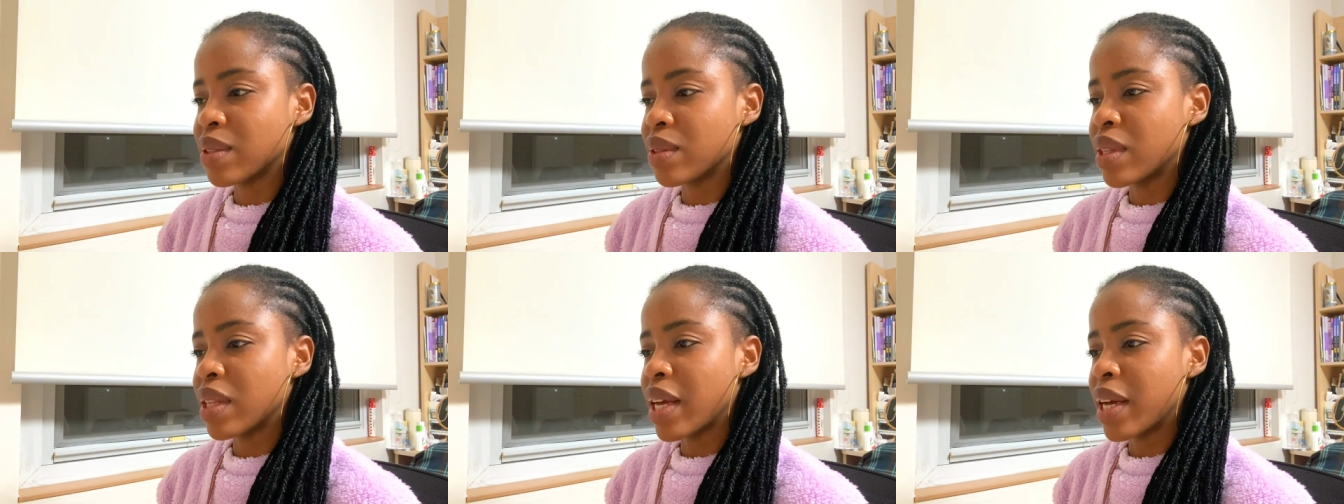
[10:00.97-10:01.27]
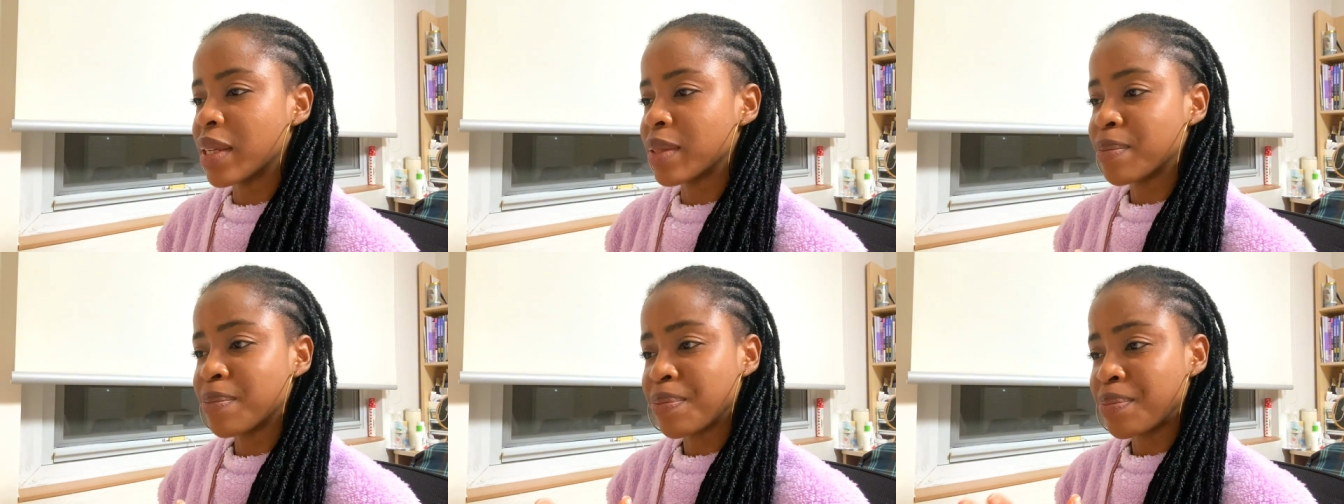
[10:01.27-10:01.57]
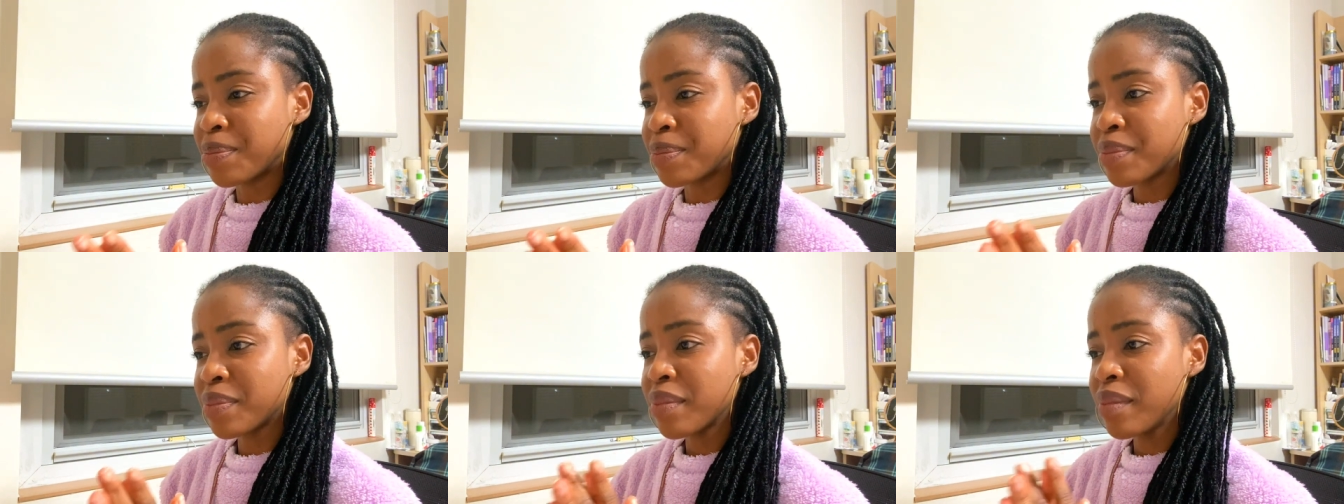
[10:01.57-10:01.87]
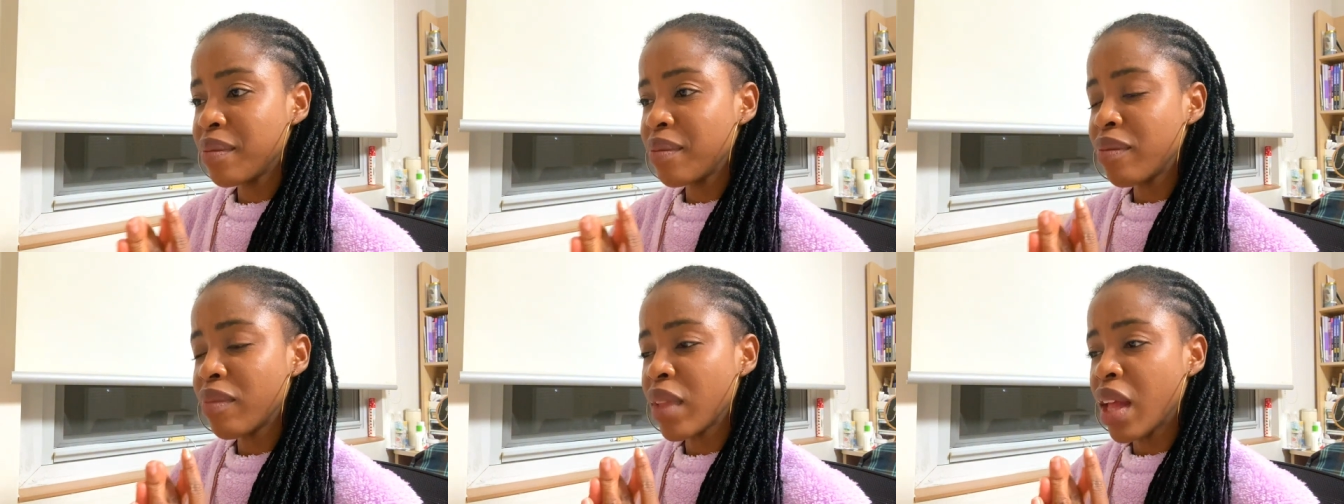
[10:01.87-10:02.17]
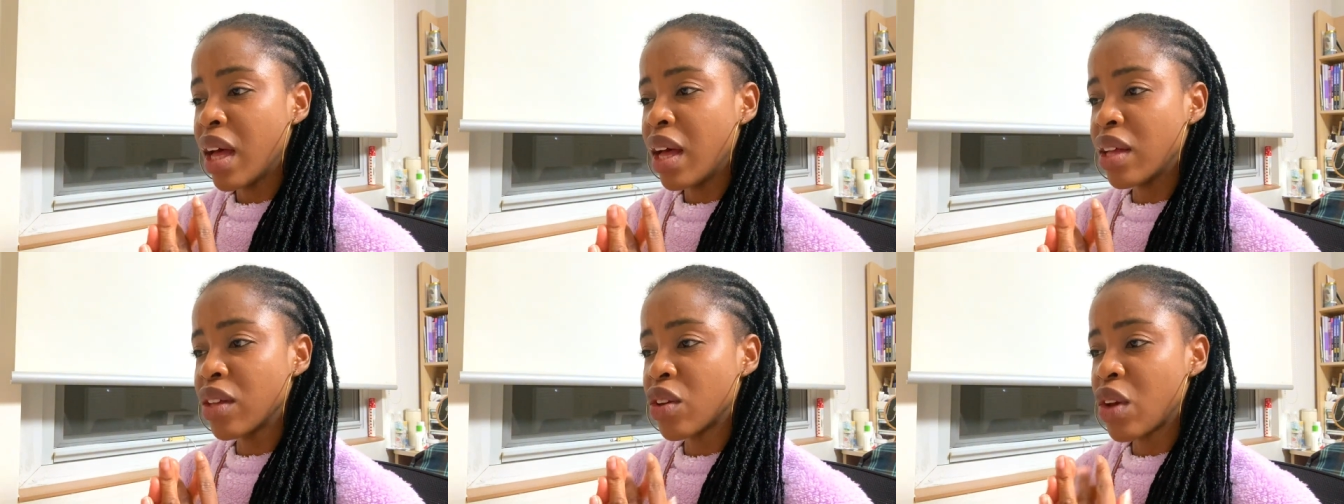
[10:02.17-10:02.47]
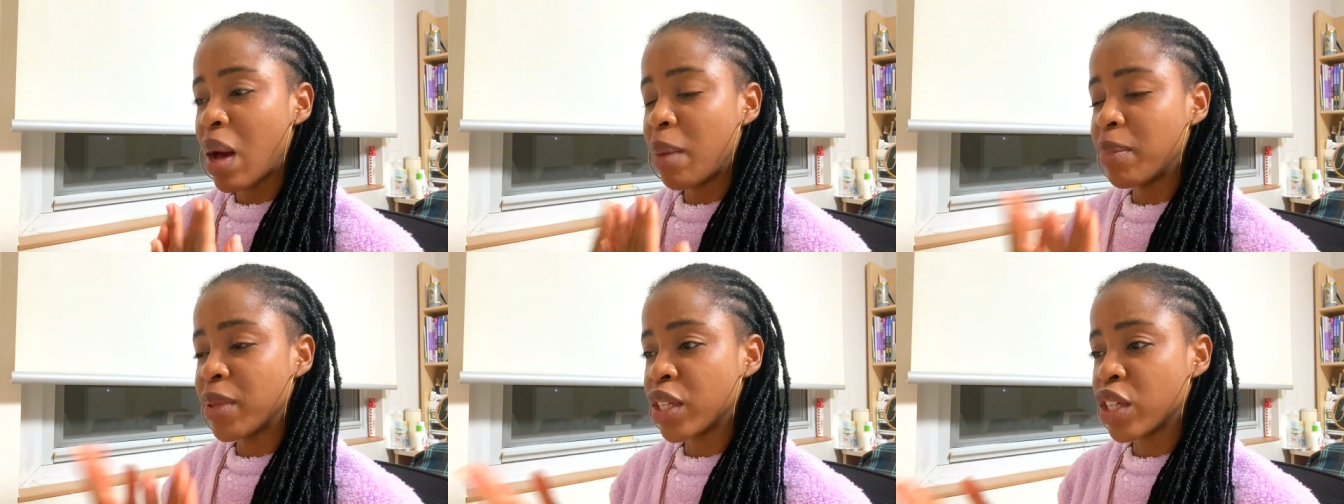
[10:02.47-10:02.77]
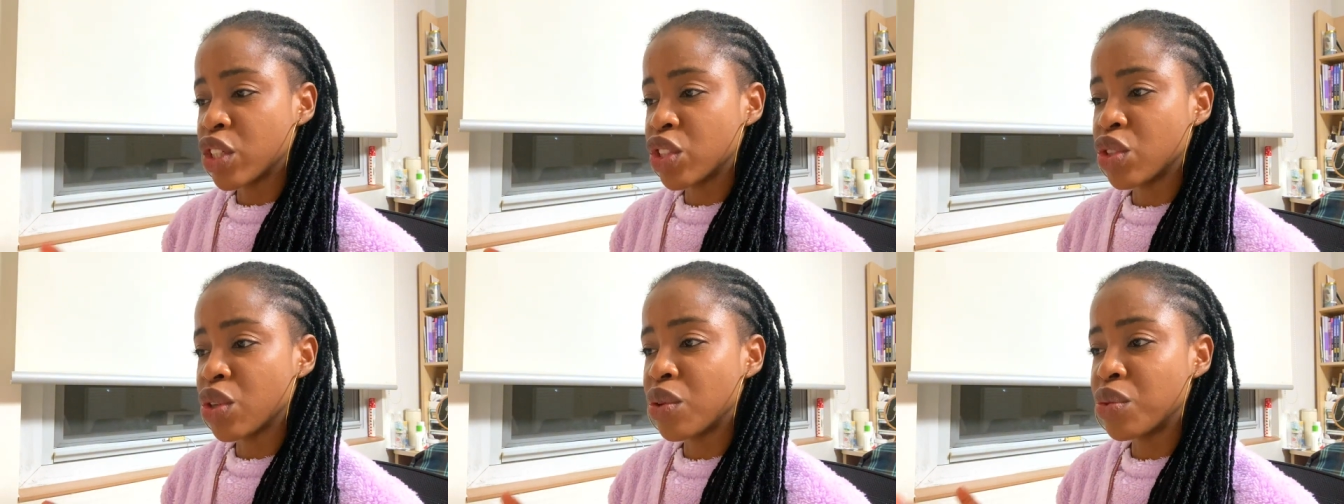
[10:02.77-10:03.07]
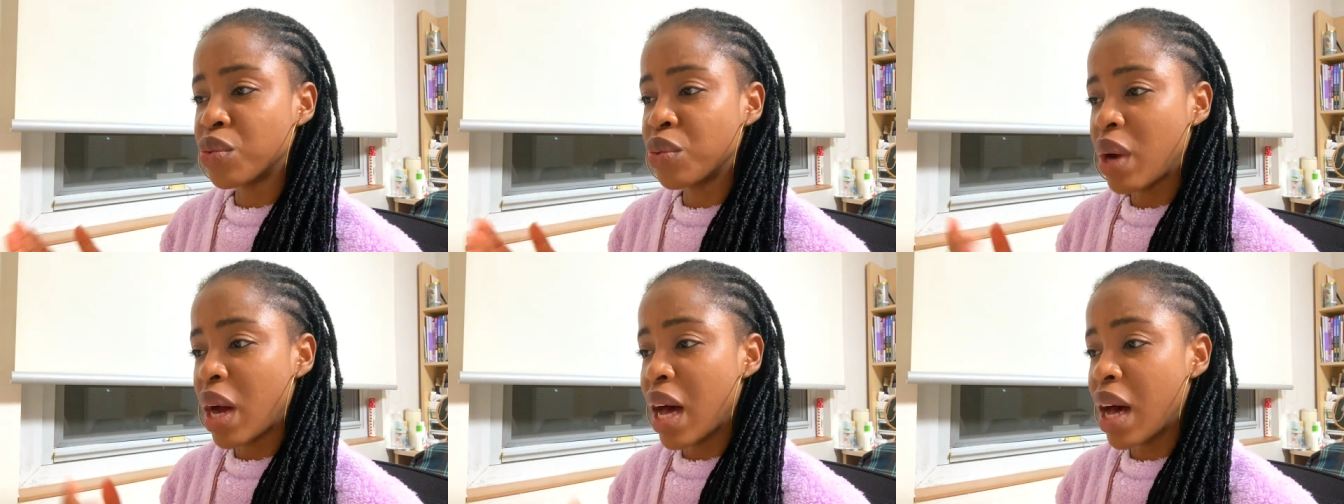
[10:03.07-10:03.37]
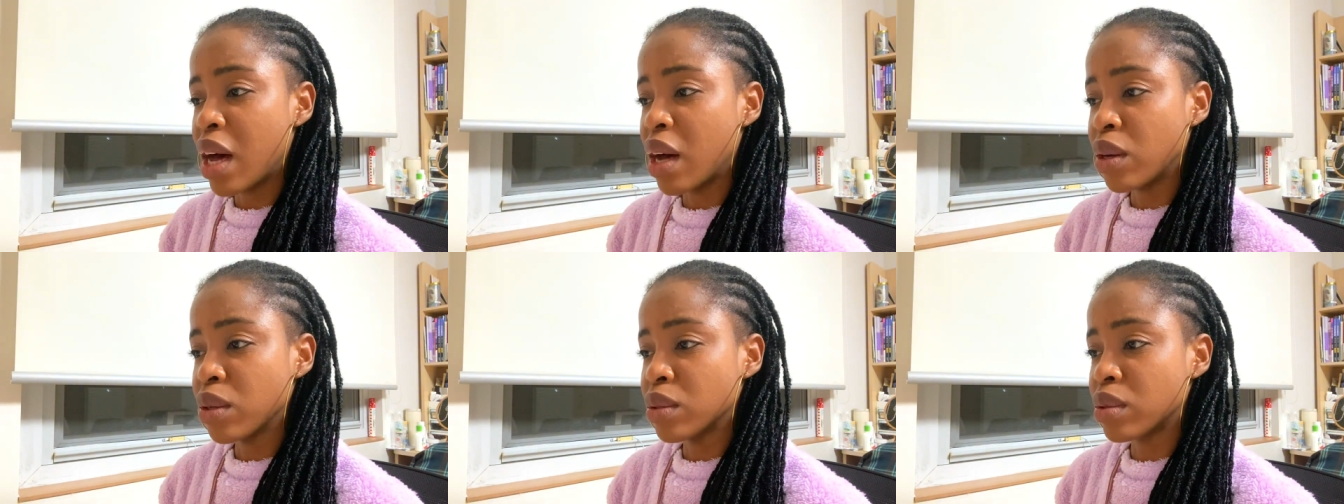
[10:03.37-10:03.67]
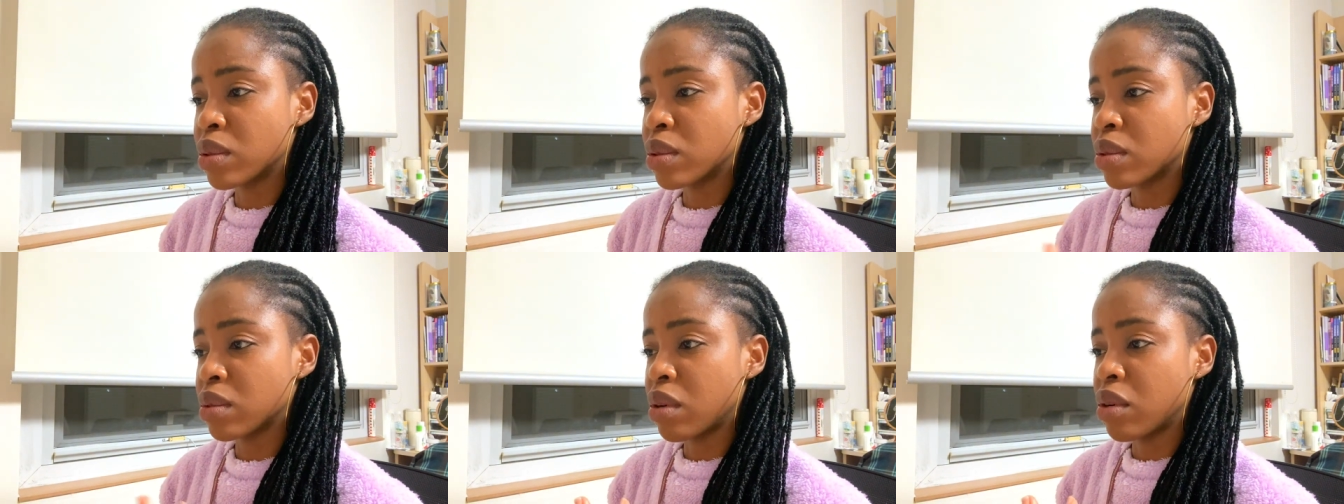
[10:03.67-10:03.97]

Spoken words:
on like your application routes,